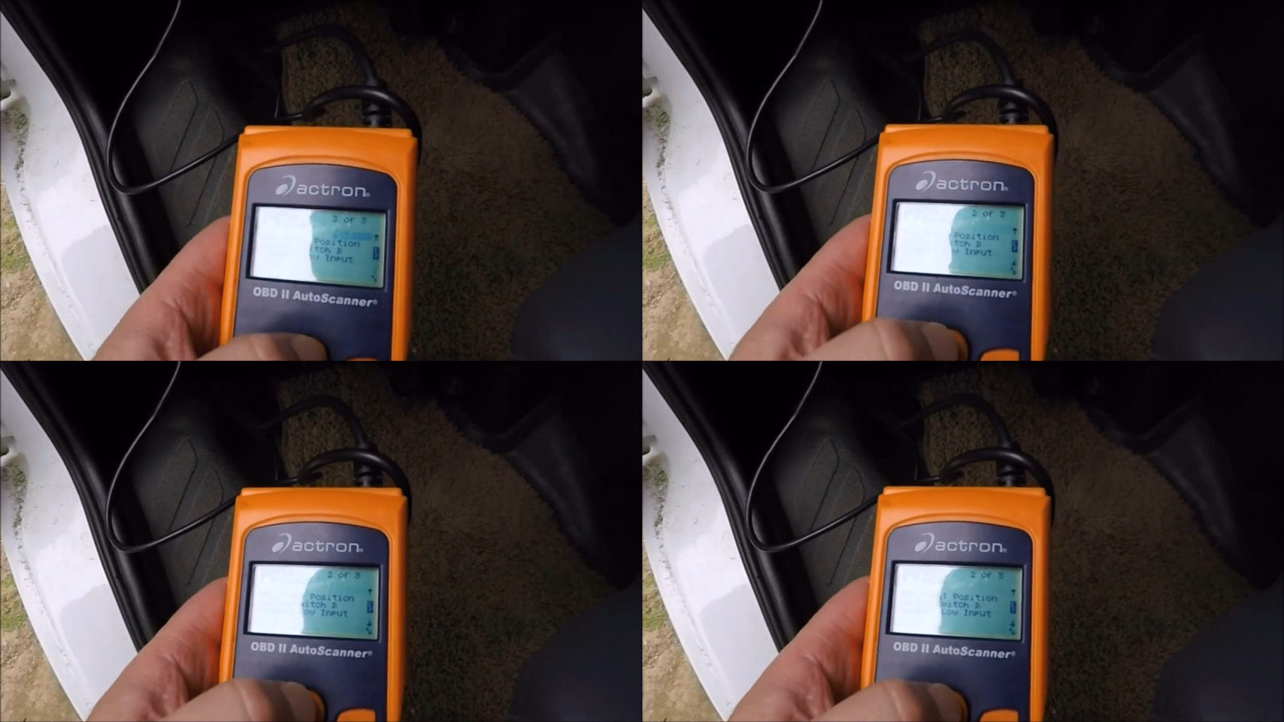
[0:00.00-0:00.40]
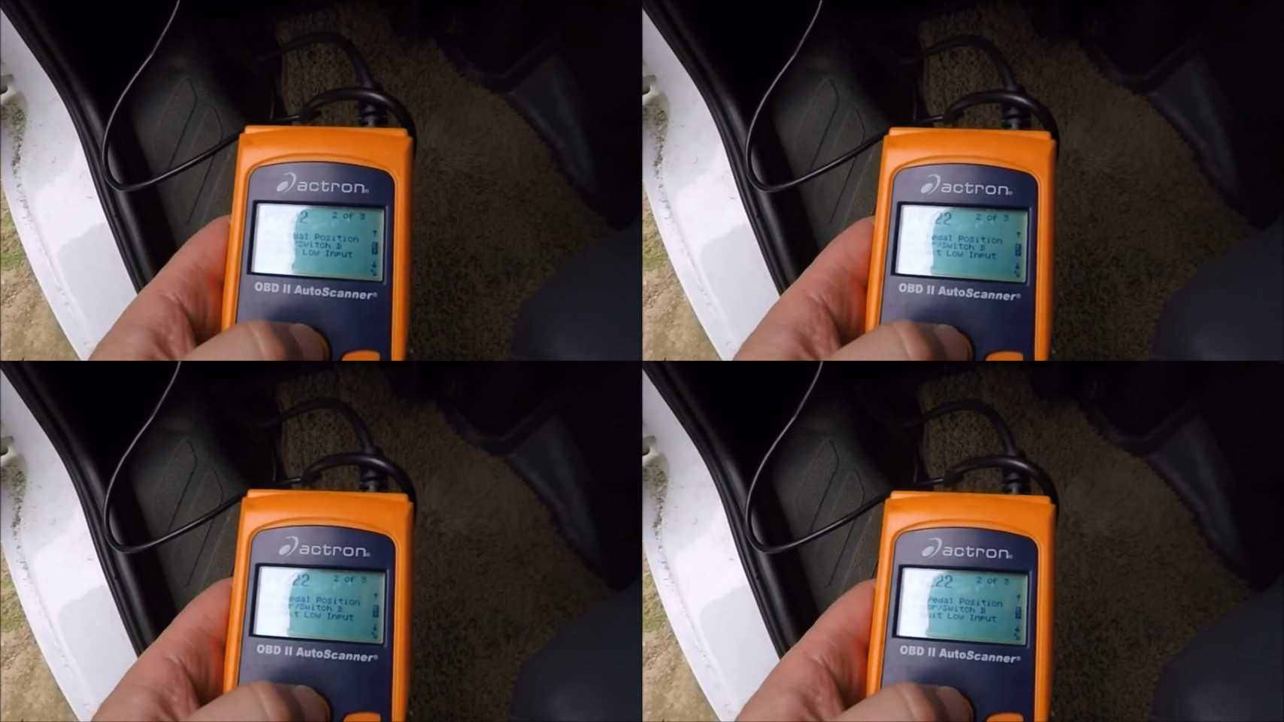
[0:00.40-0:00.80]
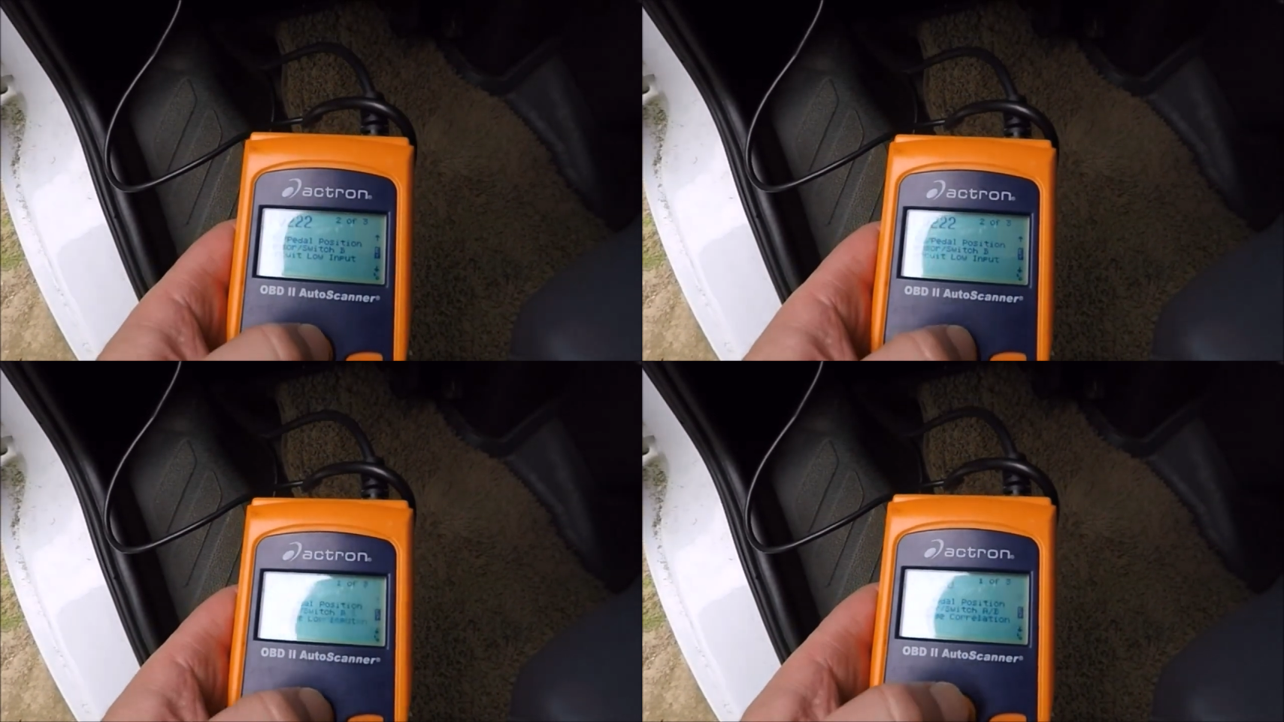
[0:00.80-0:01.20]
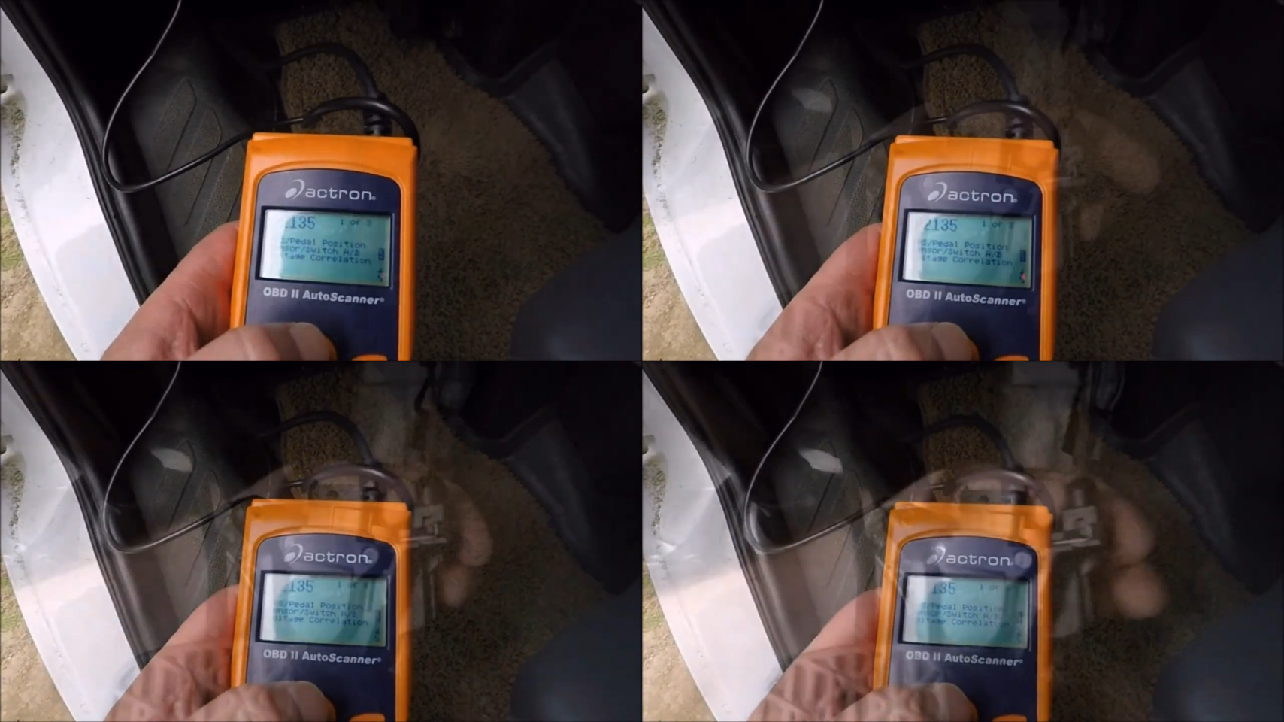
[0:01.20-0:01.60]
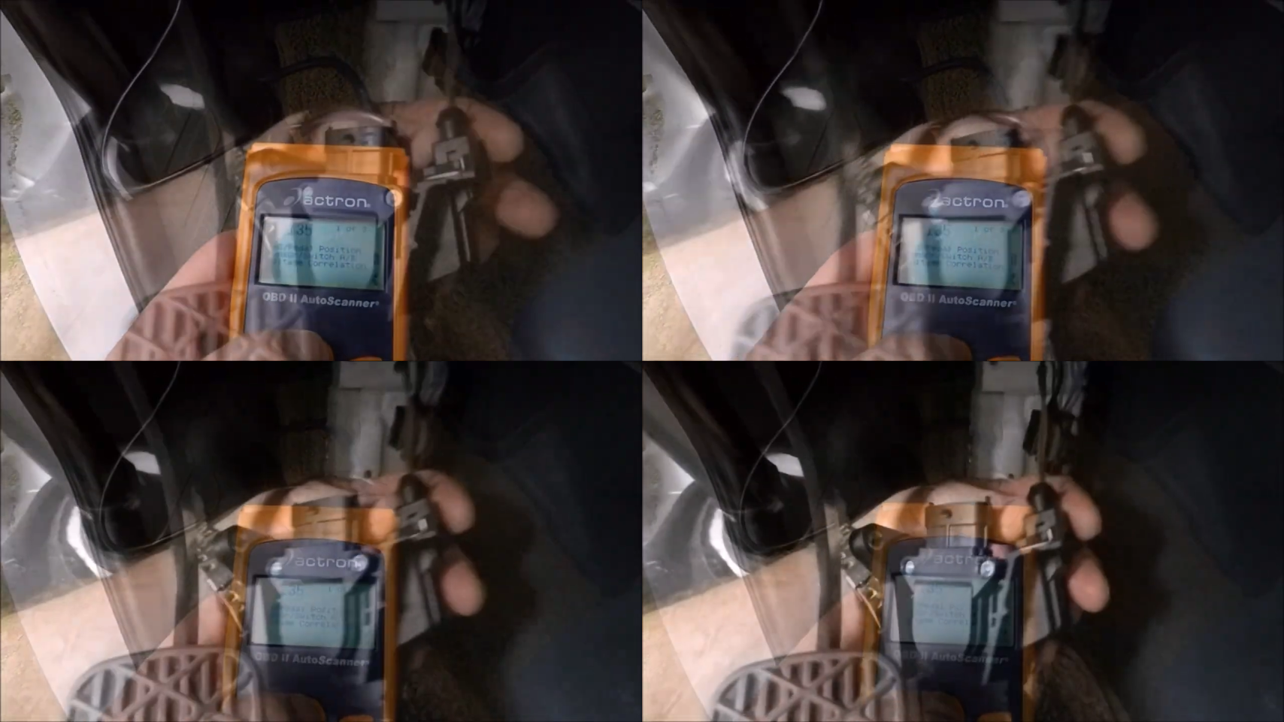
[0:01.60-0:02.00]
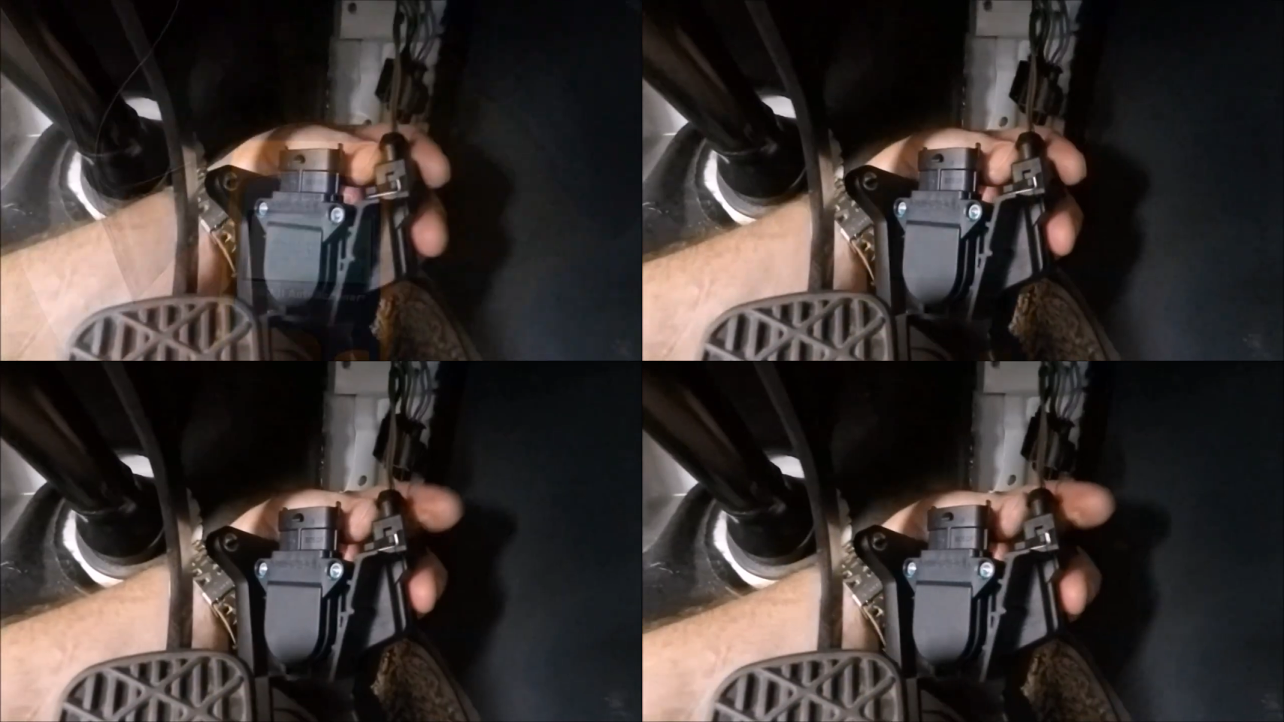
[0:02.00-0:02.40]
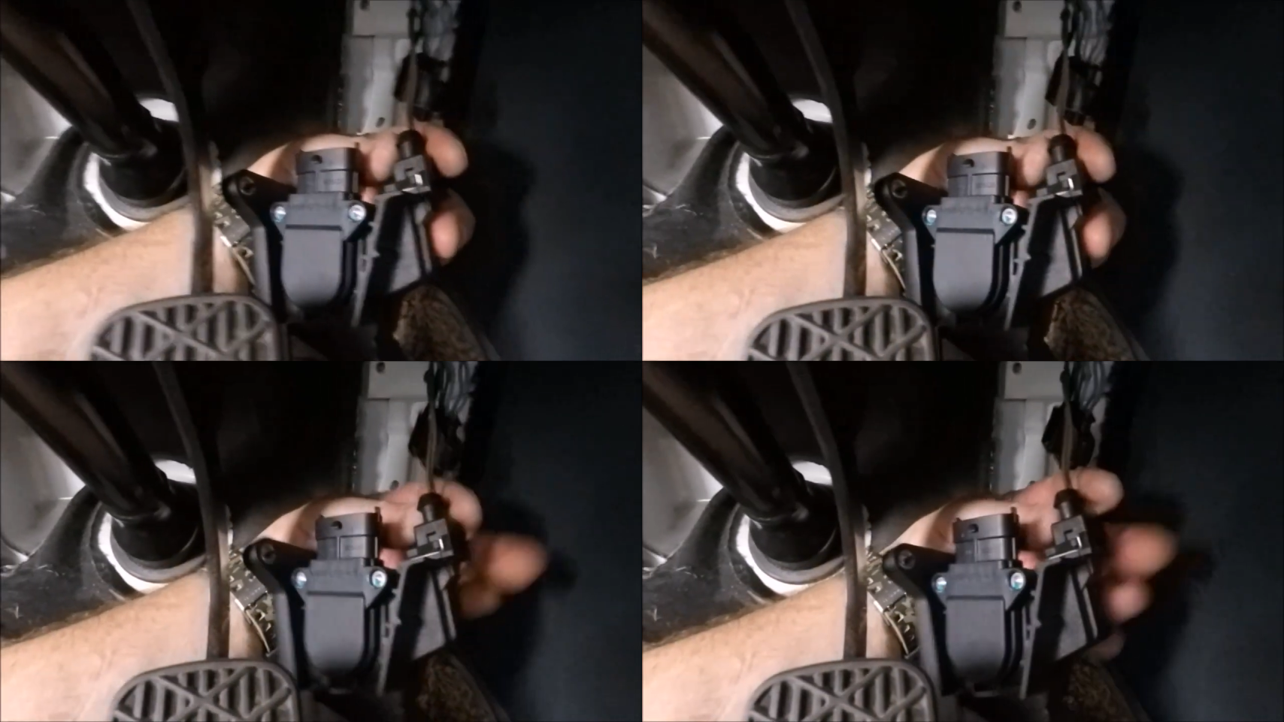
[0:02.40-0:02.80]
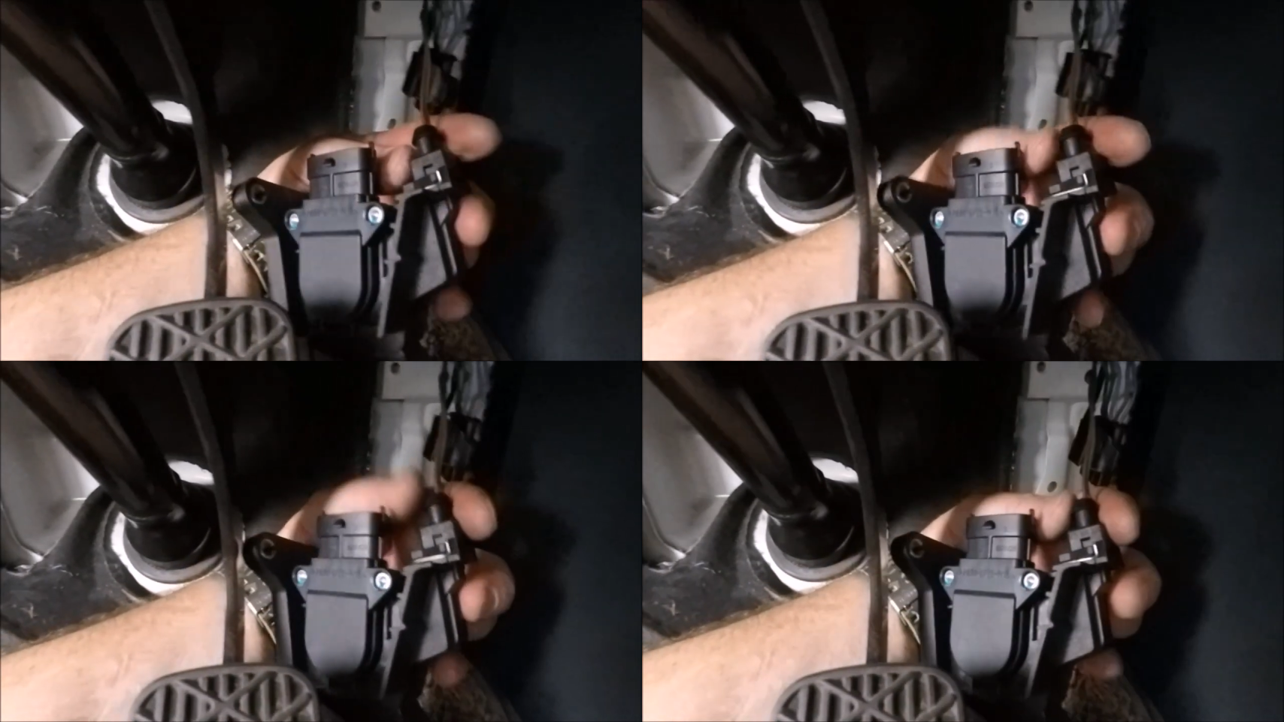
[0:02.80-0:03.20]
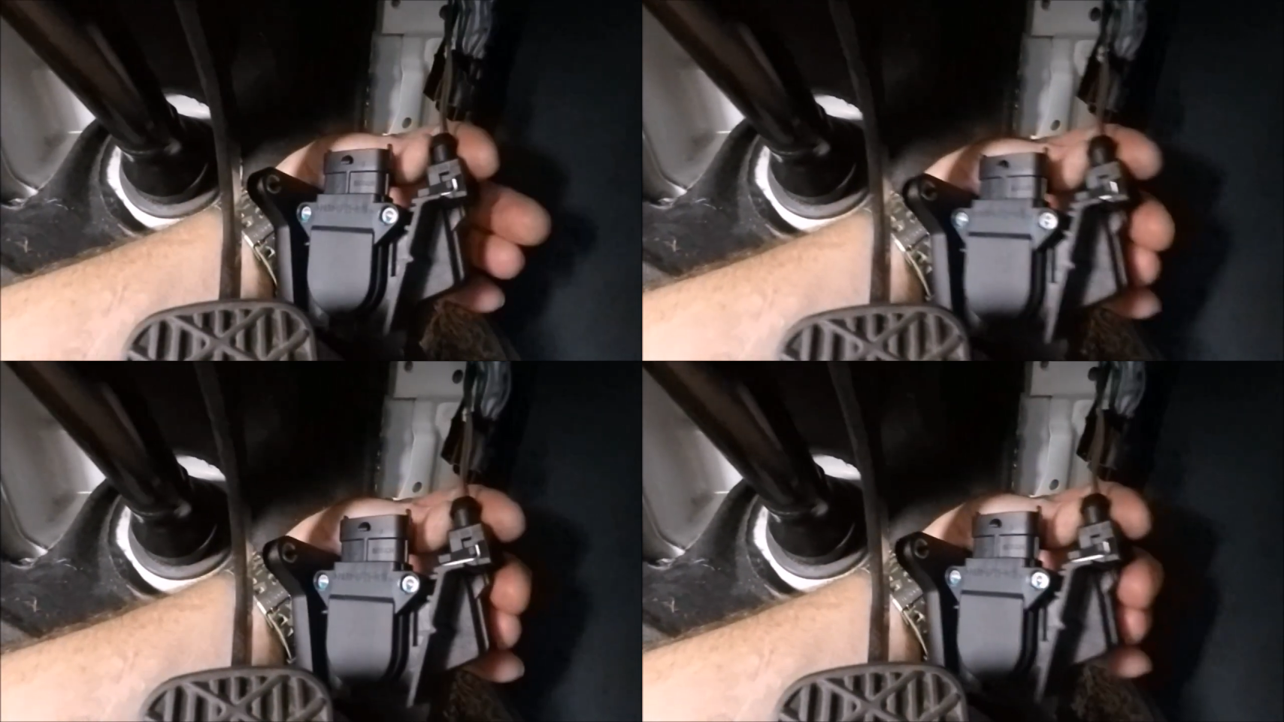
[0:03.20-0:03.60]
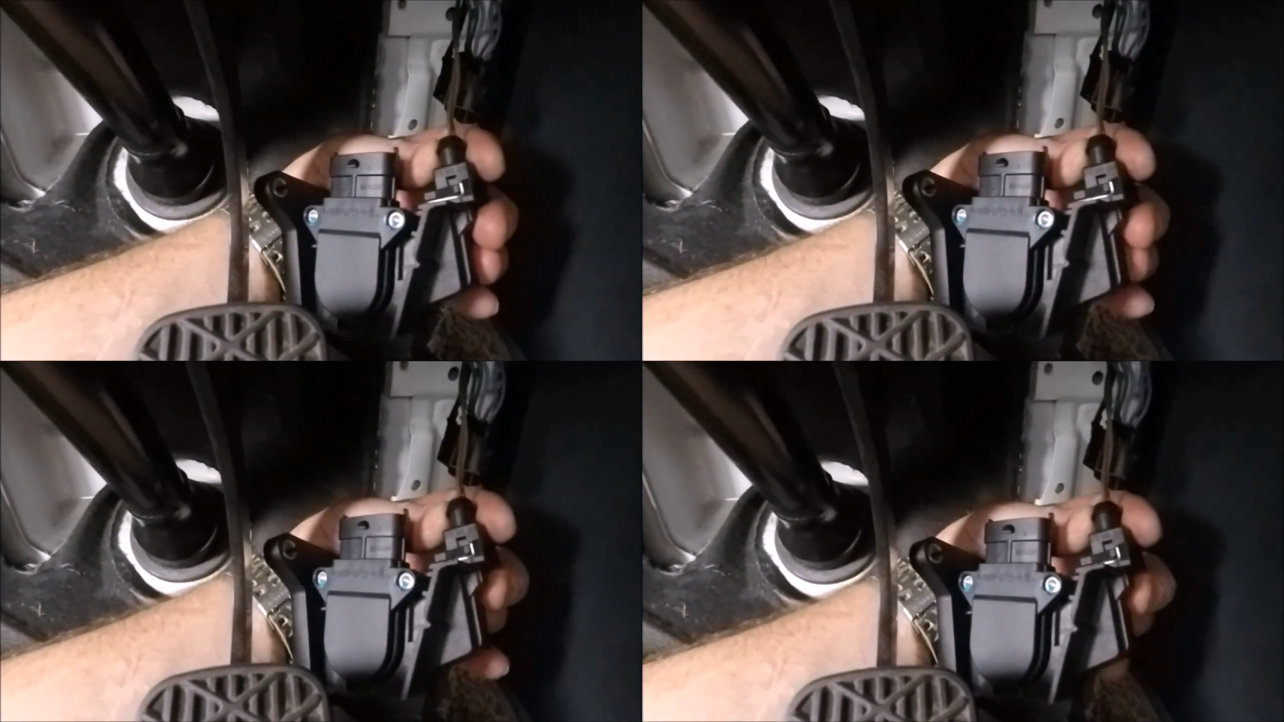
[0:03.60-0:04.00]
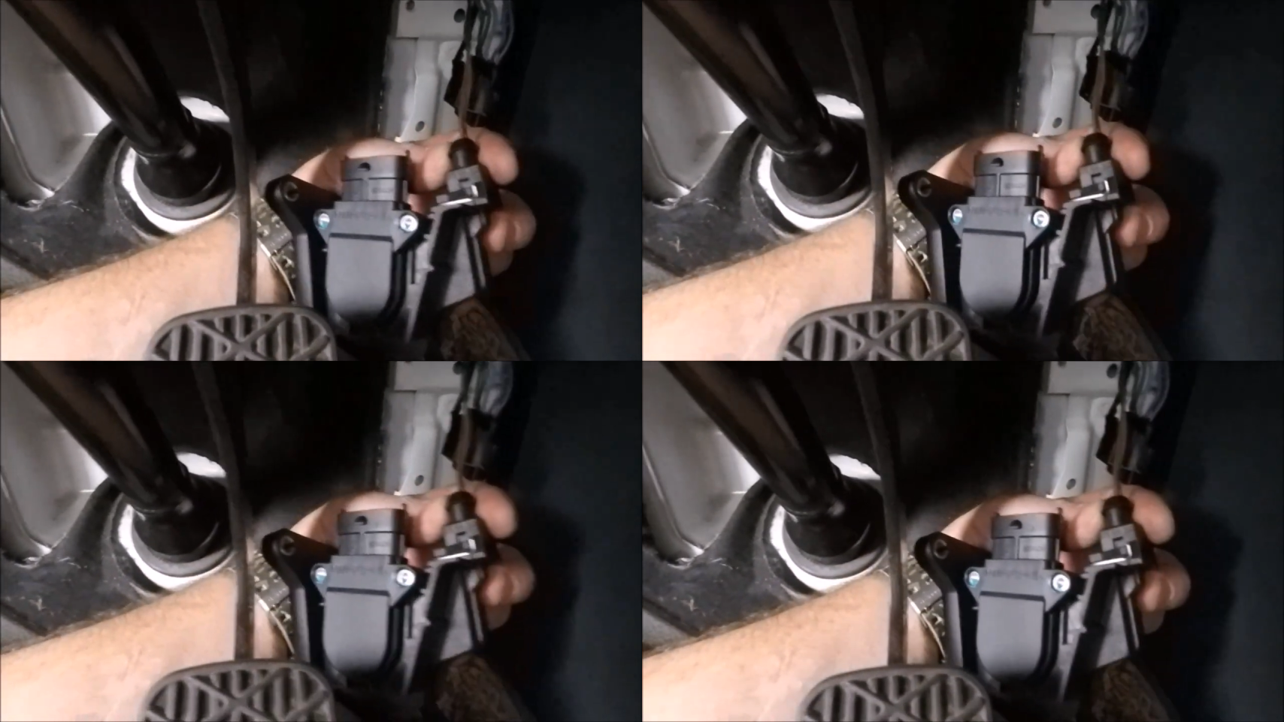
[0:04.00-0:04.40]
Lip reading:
Nobody's mouth can be seen.